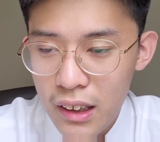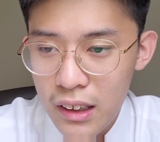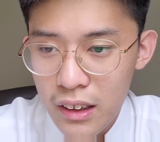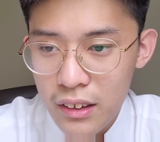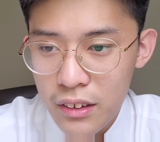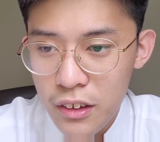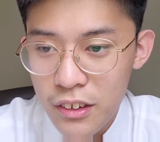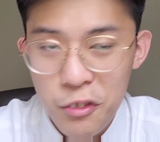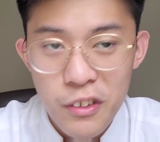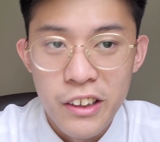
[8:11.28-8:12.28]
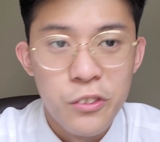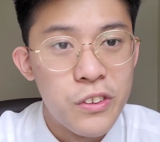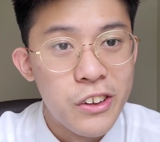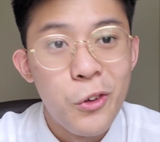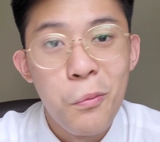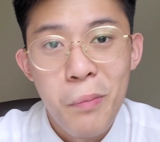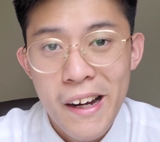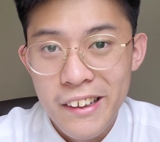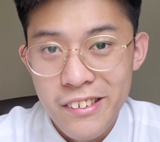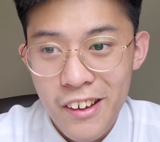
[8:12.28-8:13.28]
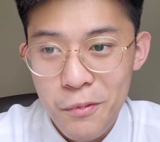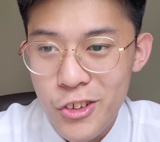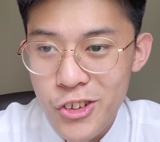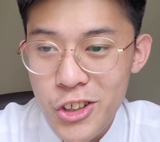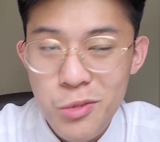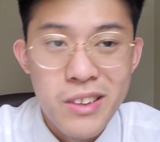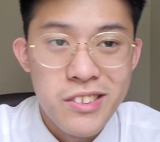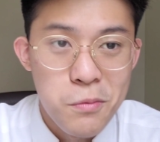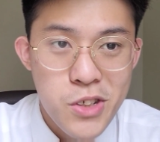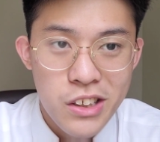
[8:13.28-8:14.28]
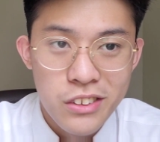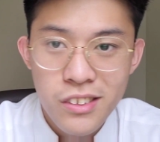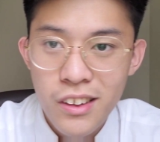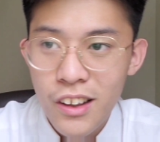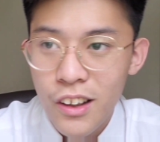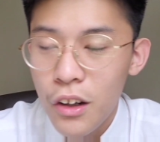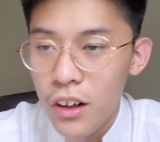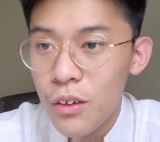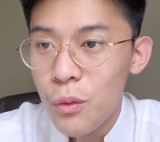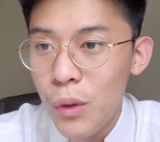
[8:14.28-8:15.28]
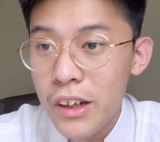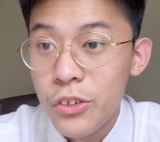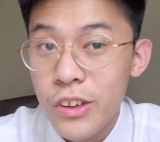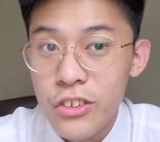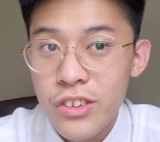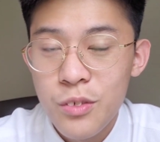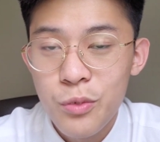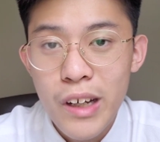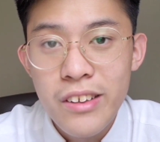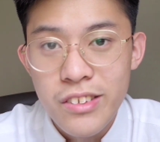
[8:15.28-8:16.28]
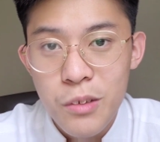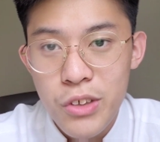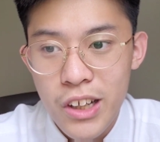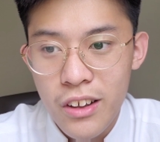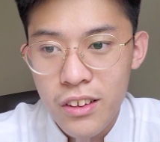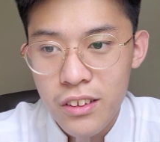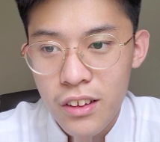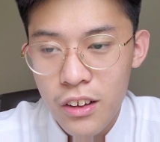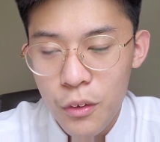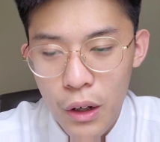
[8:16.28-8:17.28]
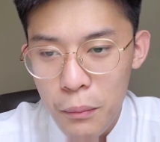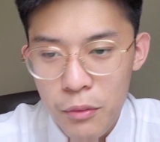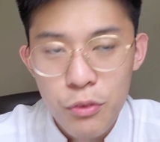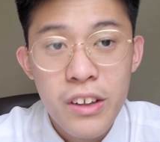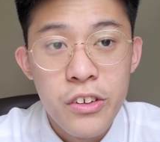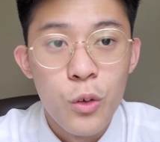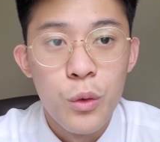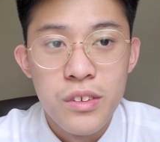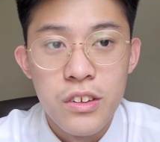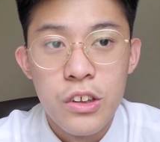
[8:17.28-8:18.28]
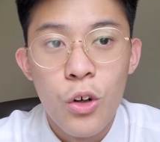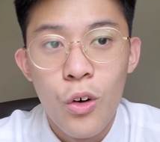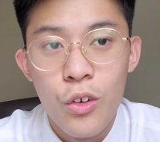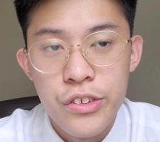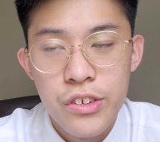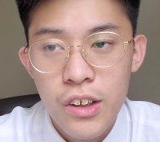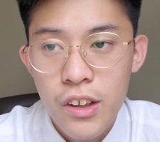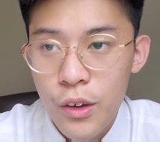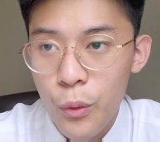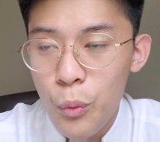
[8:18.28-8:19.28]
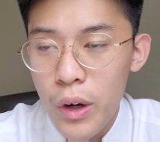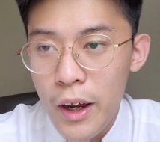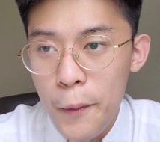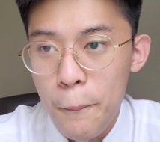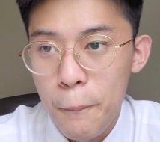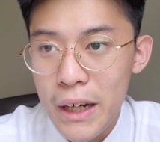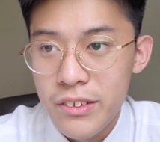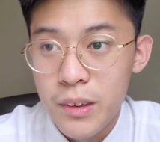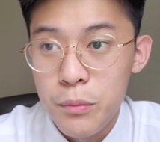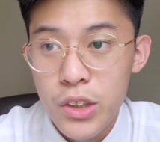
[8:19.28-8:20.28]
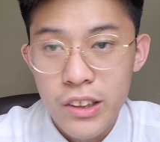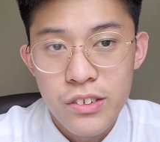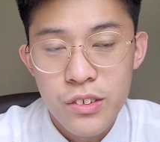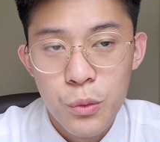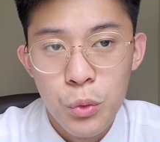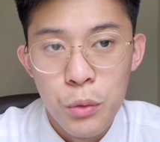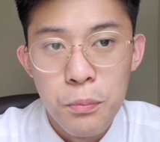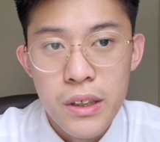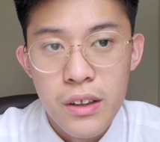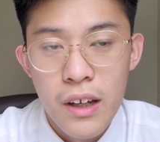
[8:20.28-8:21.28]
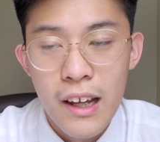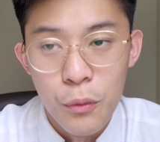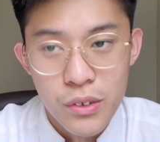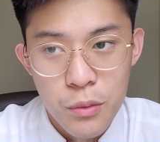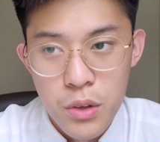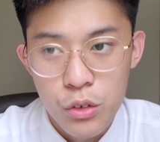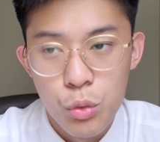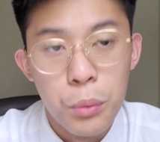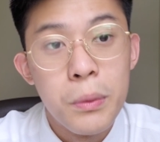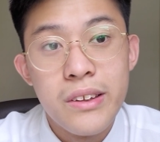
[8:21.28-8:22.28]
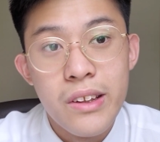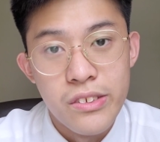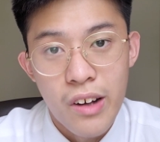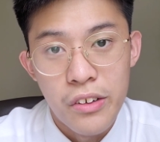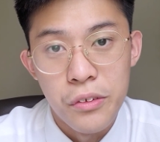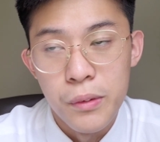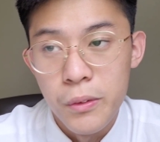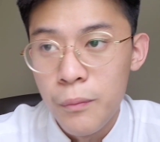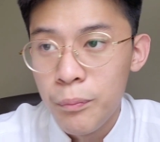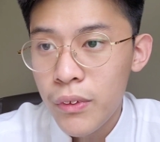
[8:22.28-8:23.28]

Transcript: and definitely I couldn't go back in time to change my subject. Why don't I just find a subject? Find a university course where my subjects would be A-level subjects would be desirable,